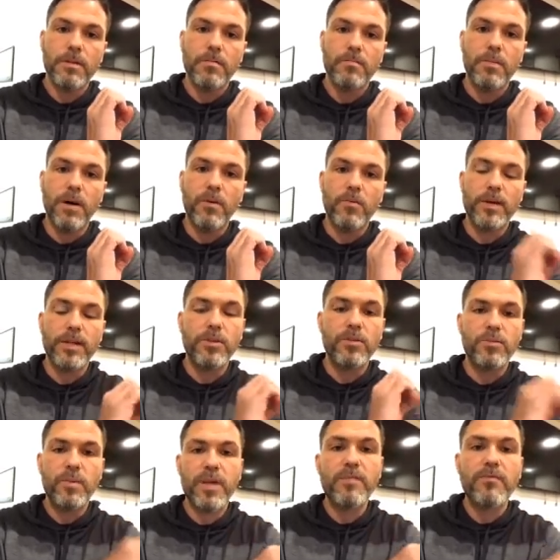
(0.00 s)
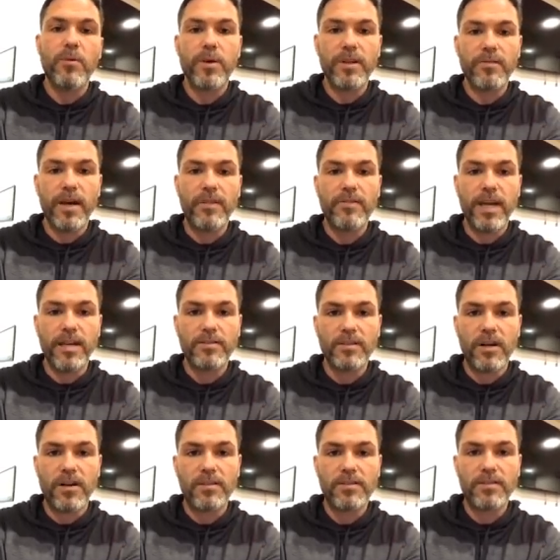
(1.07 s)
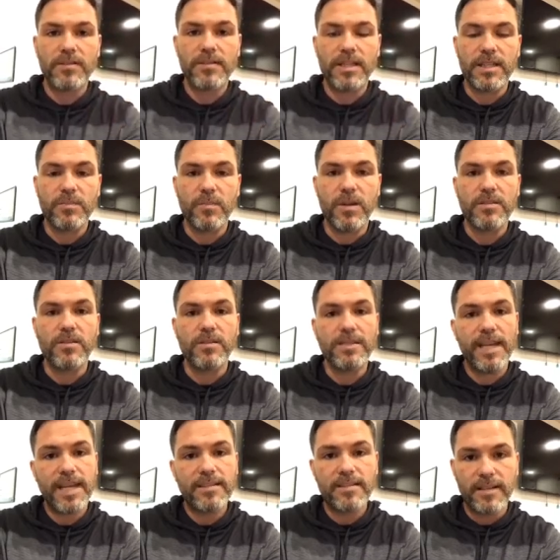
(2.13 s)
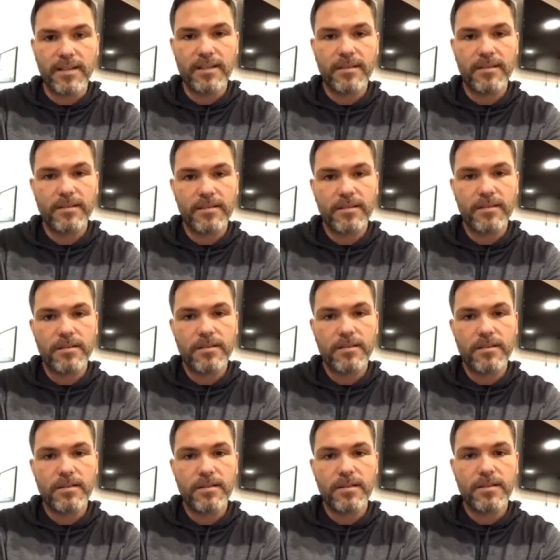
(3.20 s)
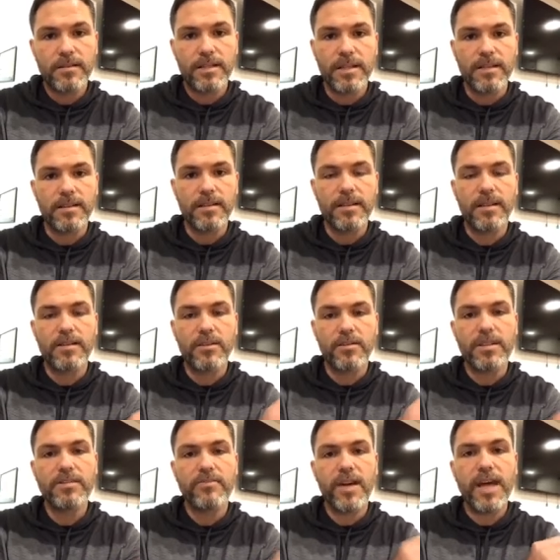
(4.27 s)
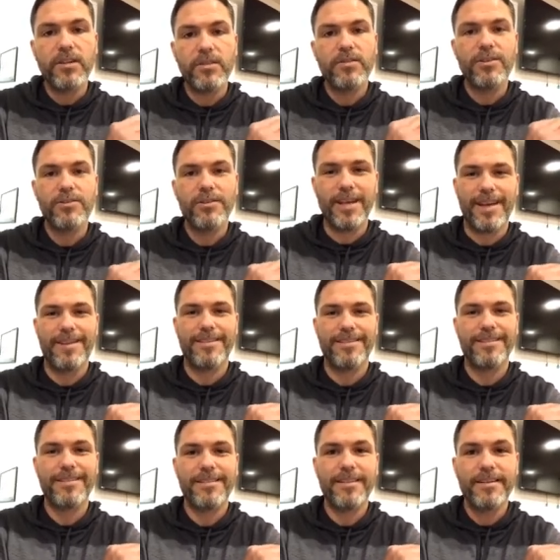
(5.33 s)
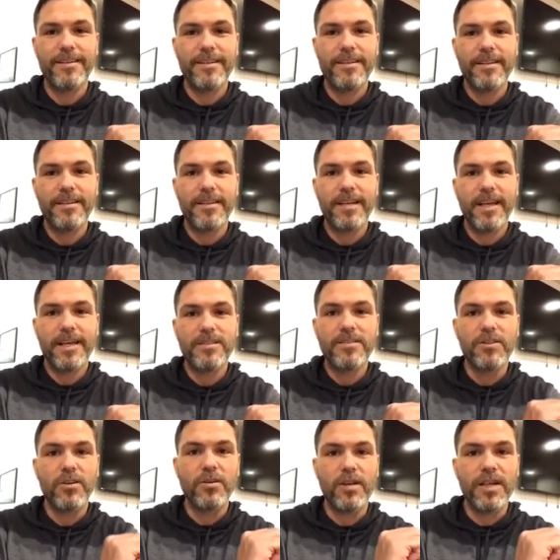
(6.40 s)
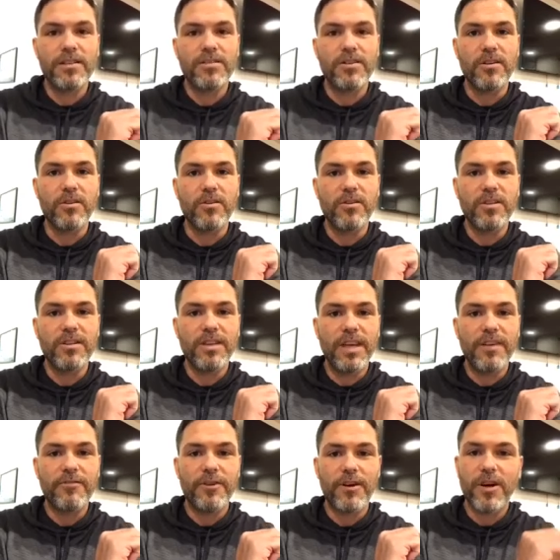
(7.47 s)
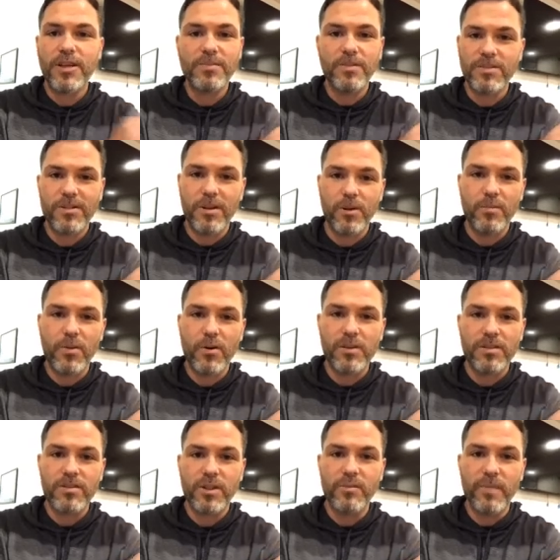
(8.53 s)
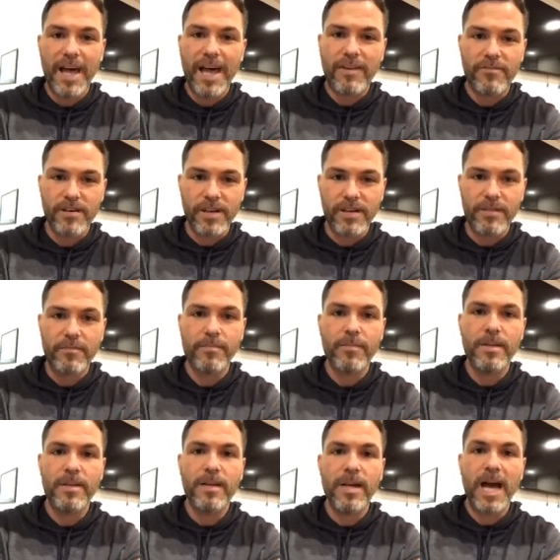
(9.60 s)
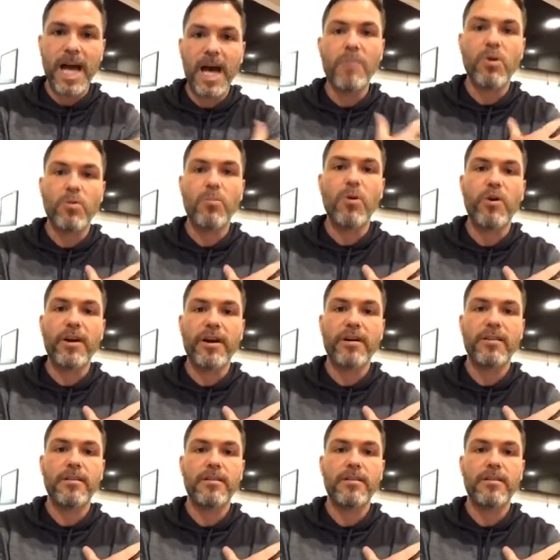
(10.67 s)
But when you spend $45,000 in 6 months on testing, then there is value to that. And so if your husband's not on board, it's too bad for him. I'm on board.